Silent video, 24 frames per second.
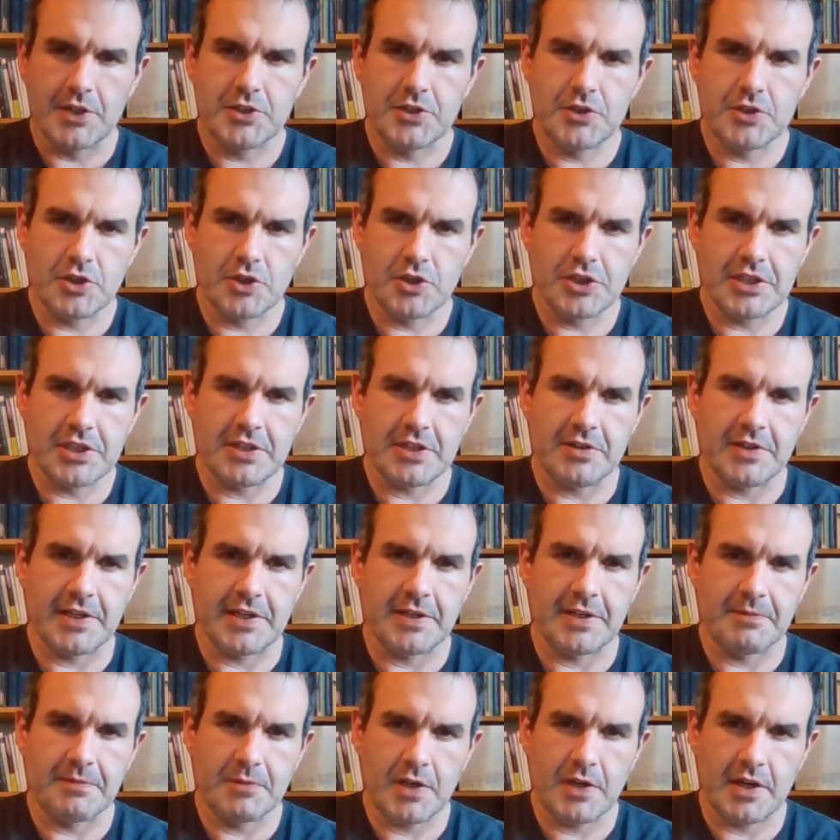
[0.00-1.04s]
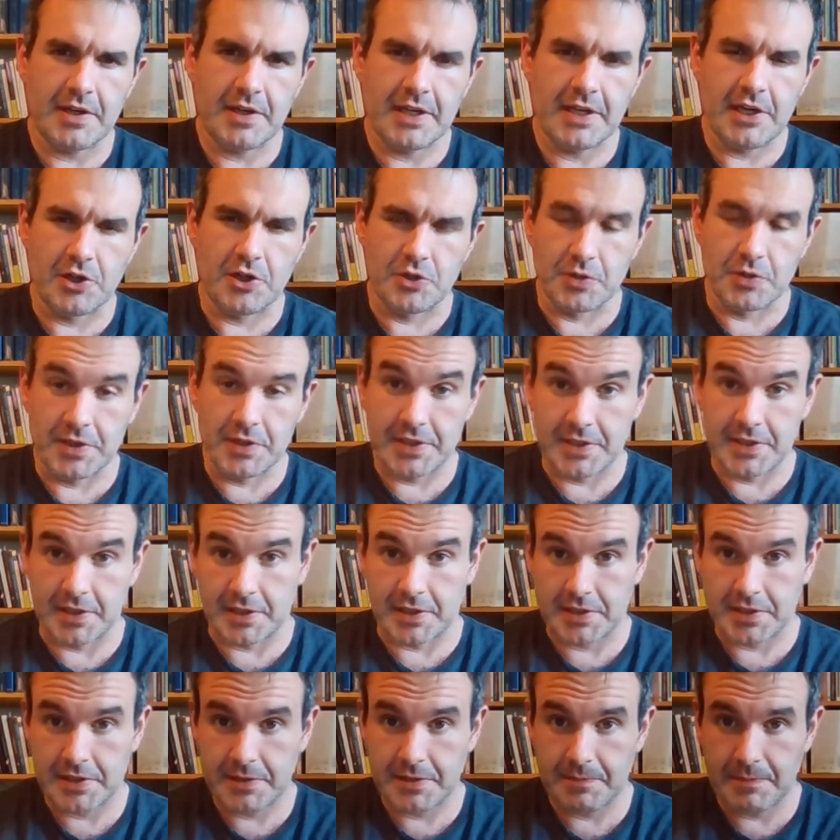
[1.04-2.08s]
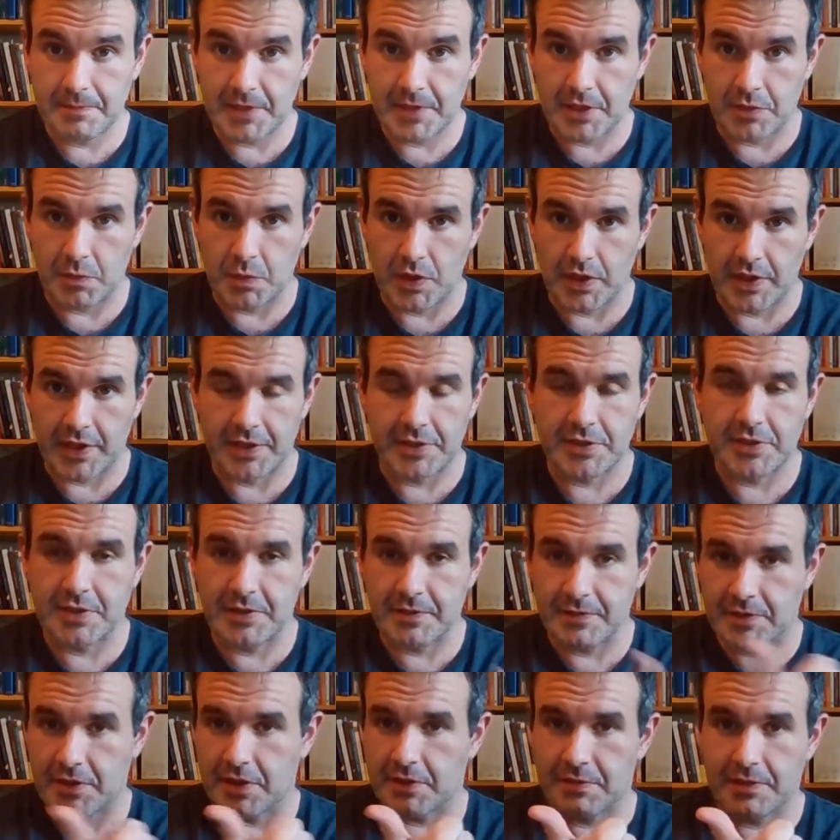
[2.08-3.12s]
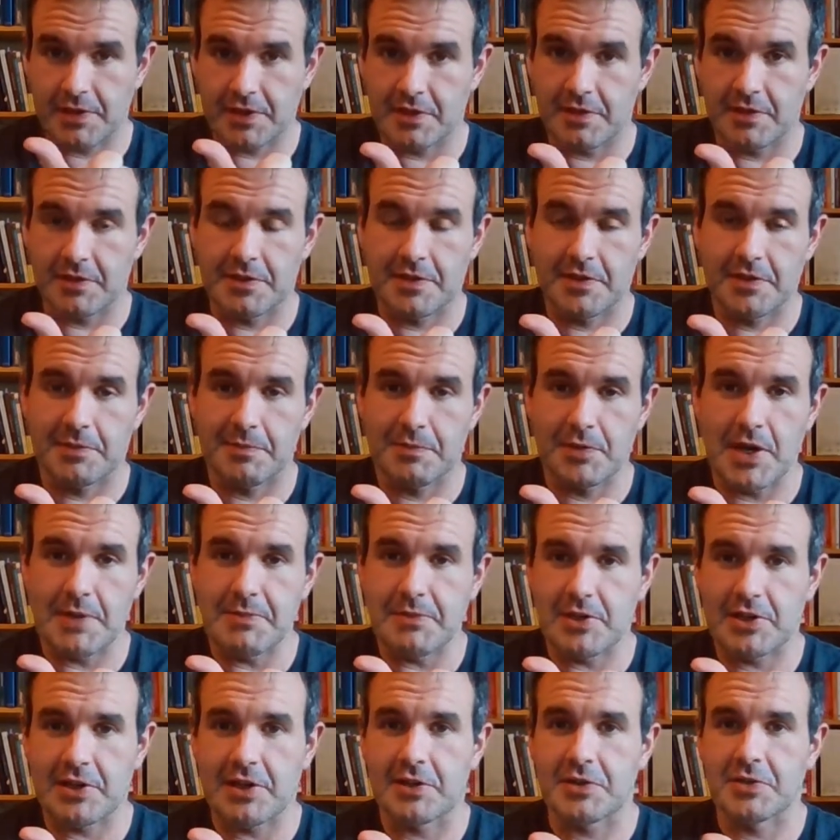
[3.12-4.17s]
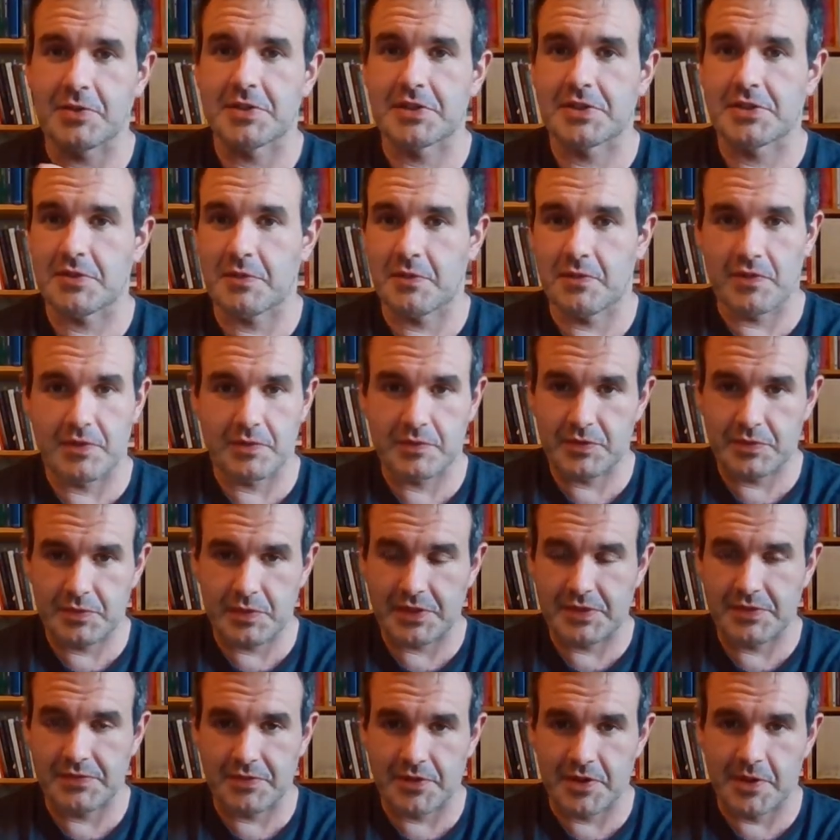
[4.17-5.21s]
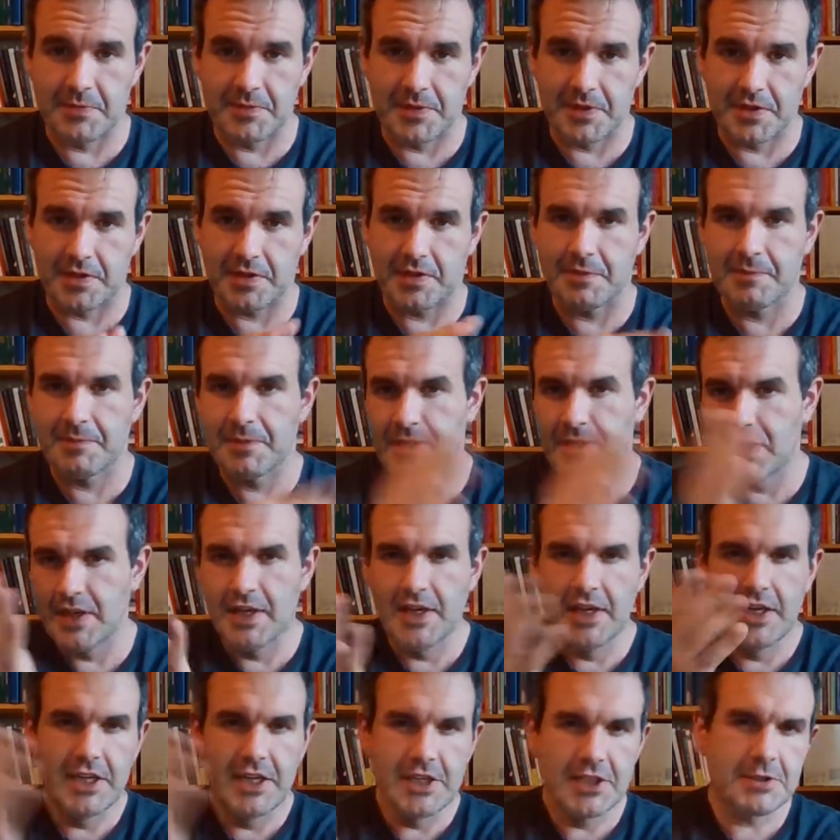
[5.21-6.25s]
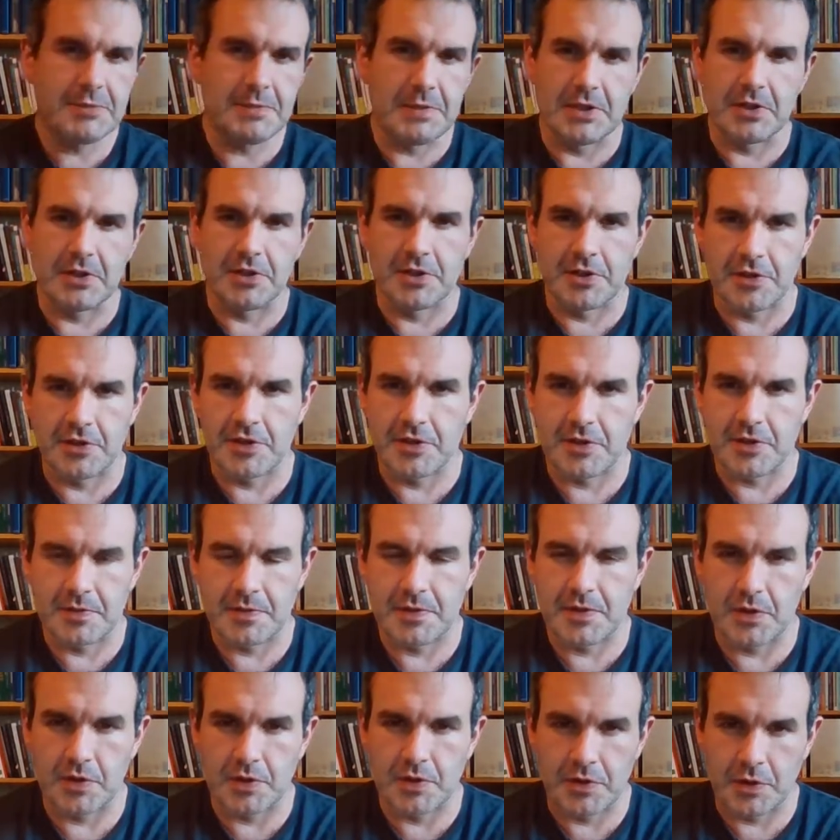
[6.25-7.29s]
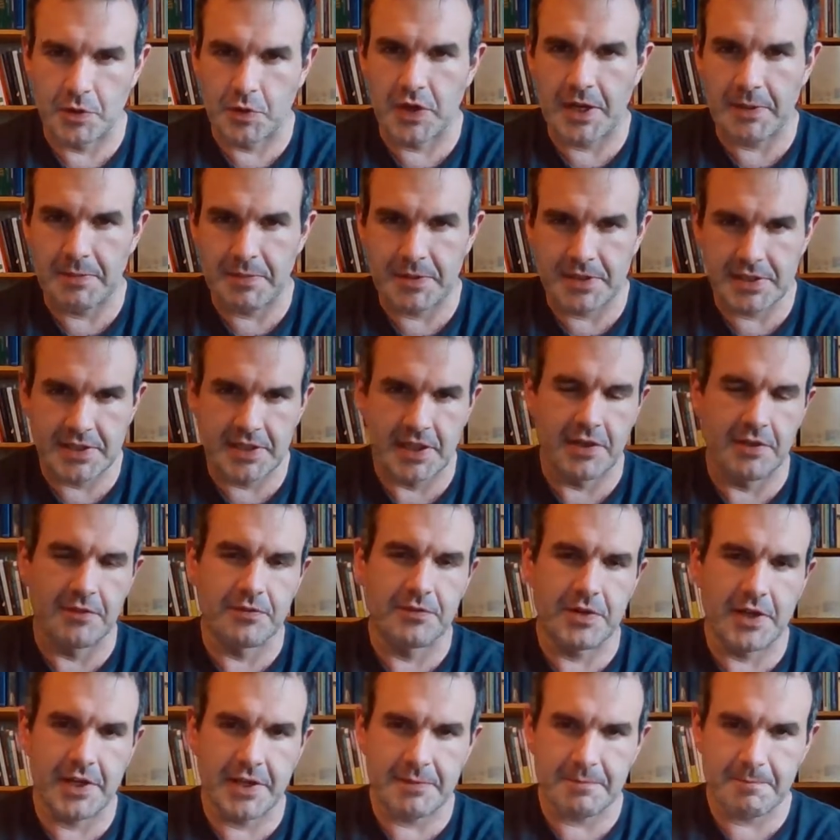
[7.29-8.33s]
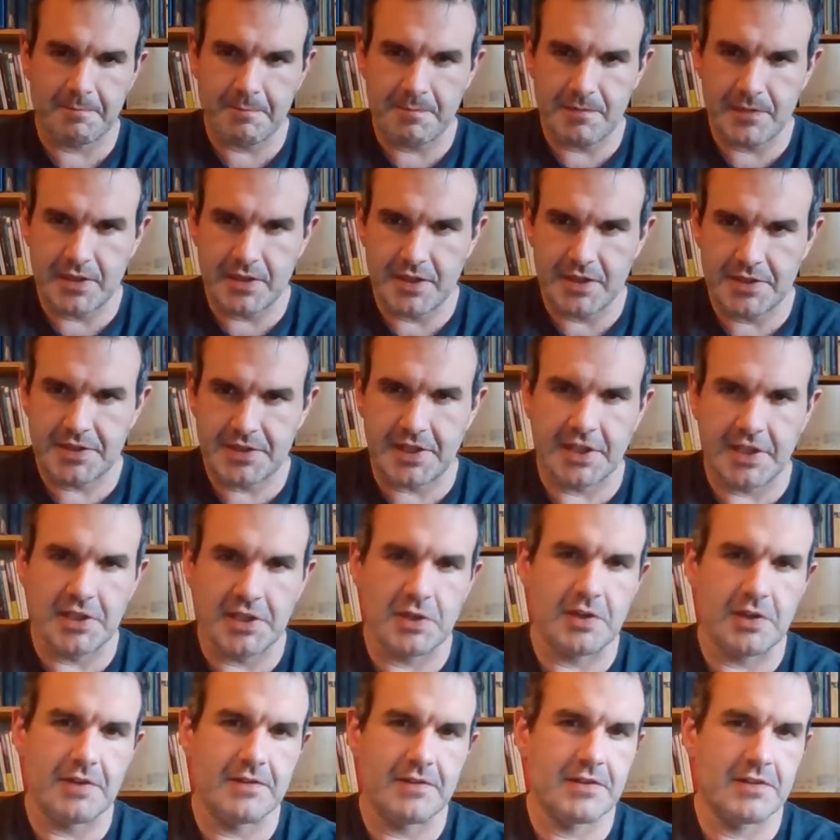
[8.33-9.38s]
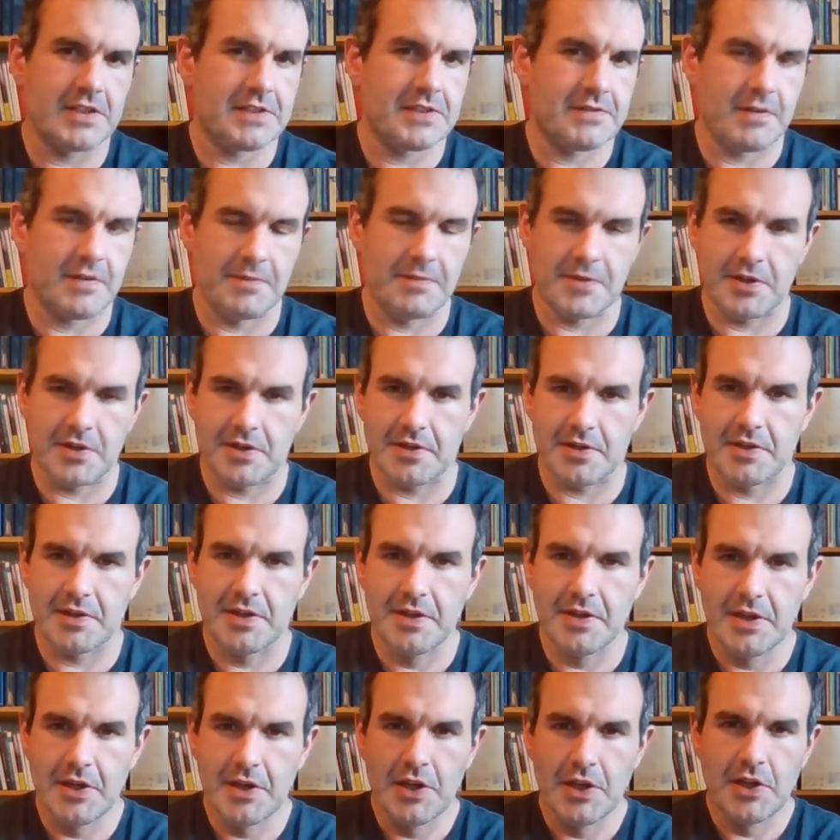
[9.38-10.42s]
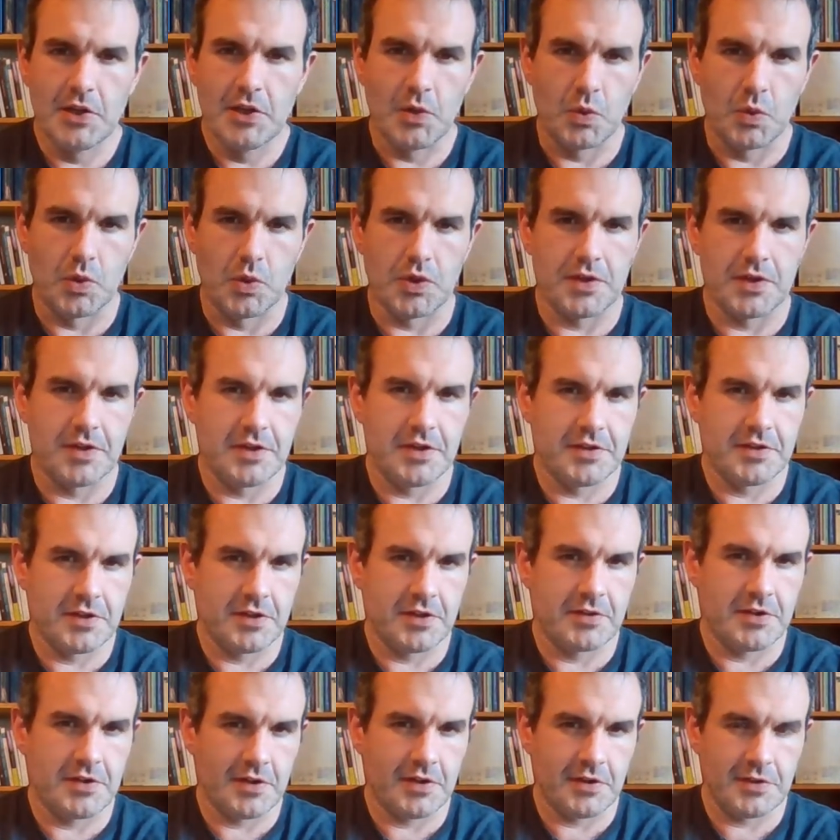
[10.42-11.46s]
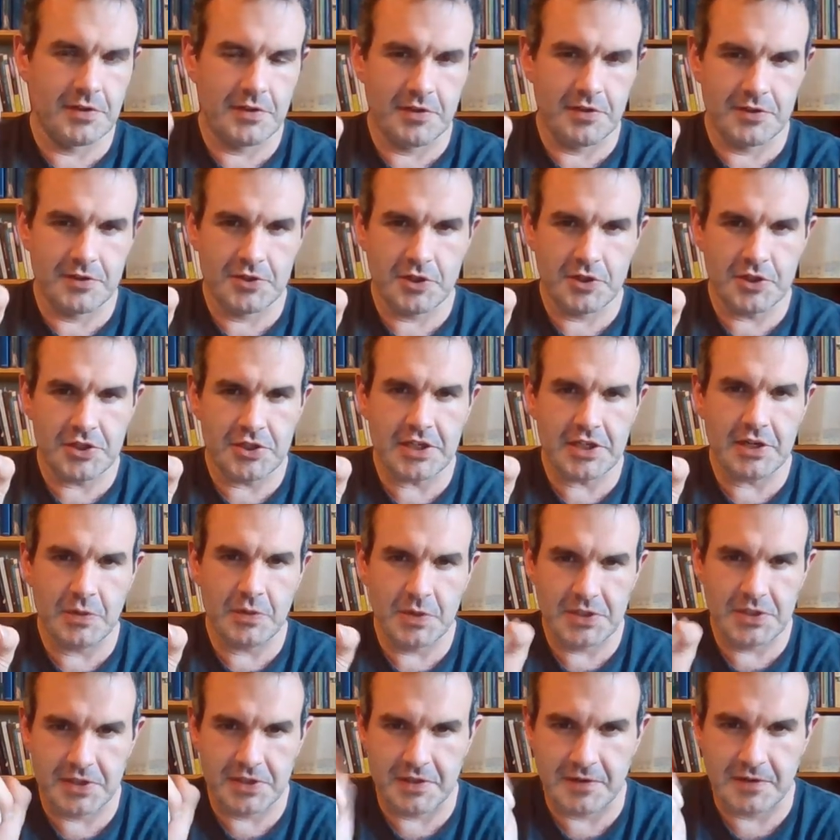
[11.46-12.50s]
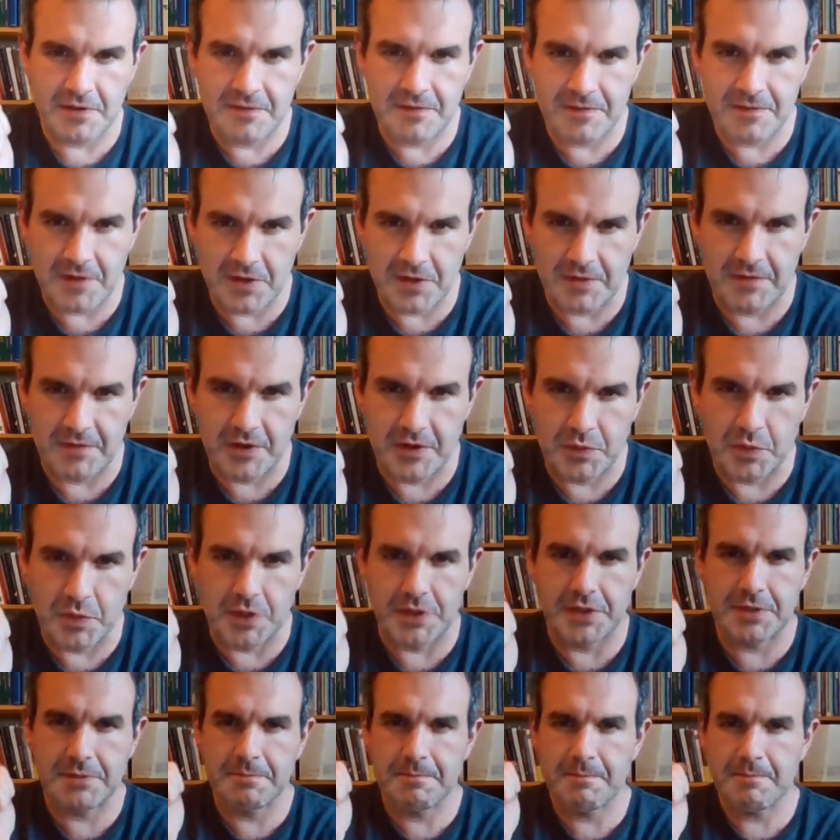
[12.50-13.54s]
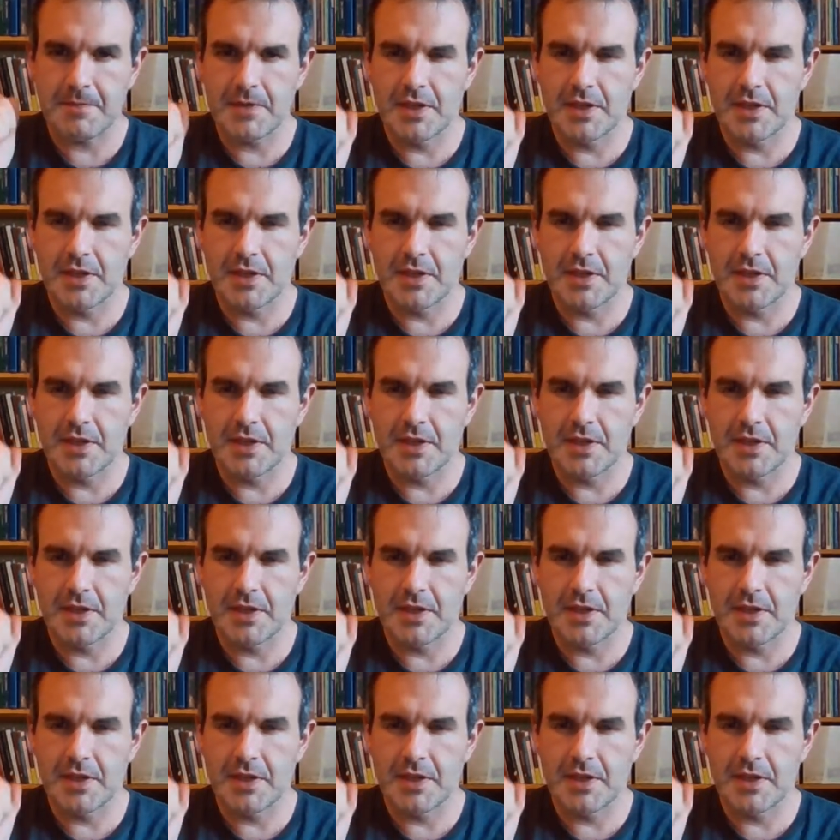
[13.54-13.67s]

tertiary characteristics in wine. So the primary characteristics are what's from the spirit of the grape itself, right? Secondary is from the wood. The tertiary ones are the fun ones,